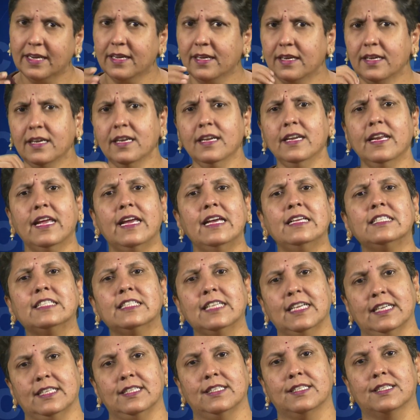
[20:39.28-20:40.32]
In
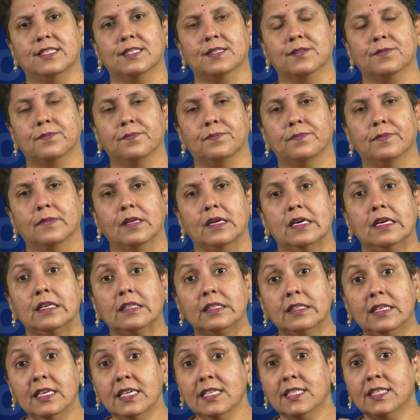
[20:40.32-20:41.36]
essence,
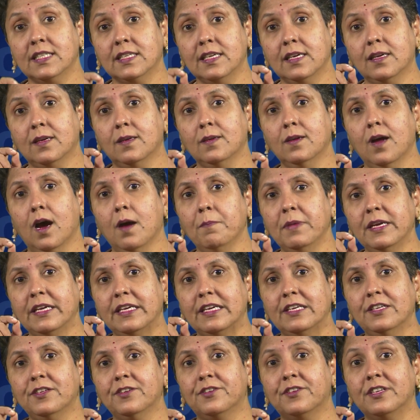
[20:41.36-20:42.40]
this
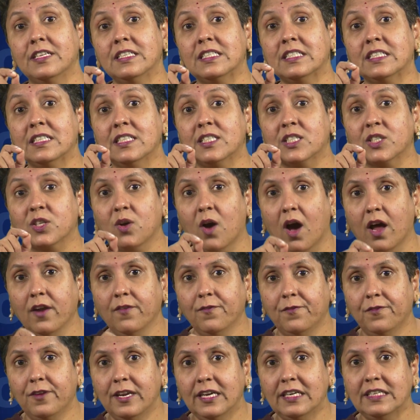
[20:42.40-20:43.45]
economic interest is
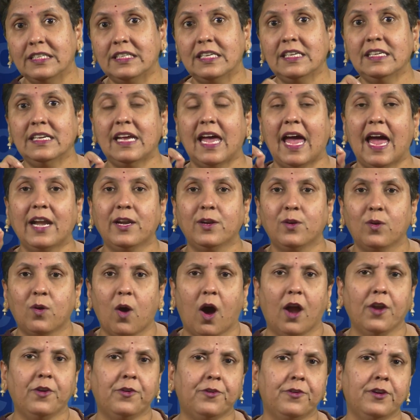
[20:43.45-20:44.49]
conflicting and
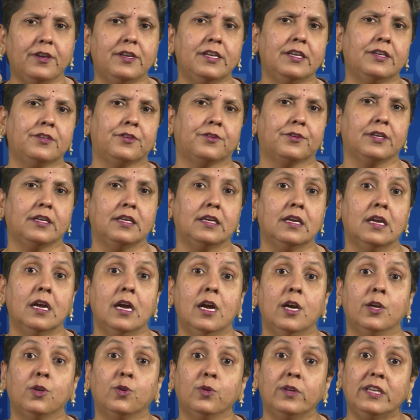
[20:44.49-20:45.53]
contradictory
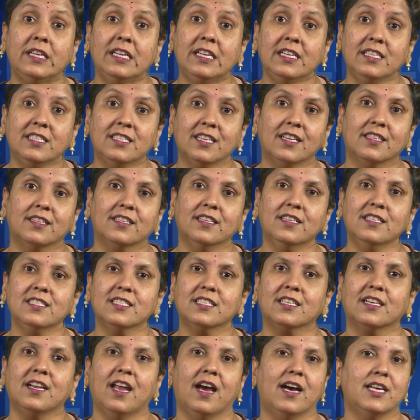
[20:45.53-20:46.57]
to each
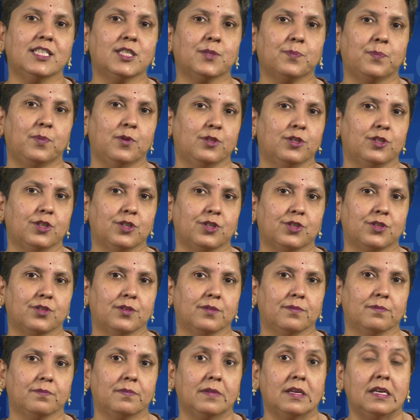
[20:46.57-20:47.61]
other's class
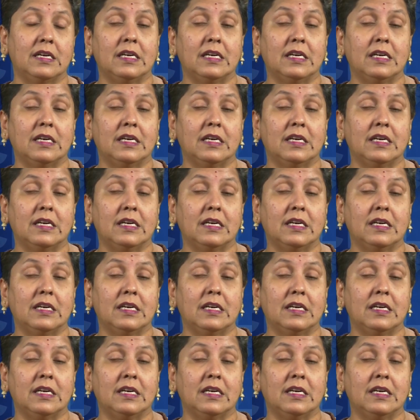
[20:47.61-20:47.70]
position.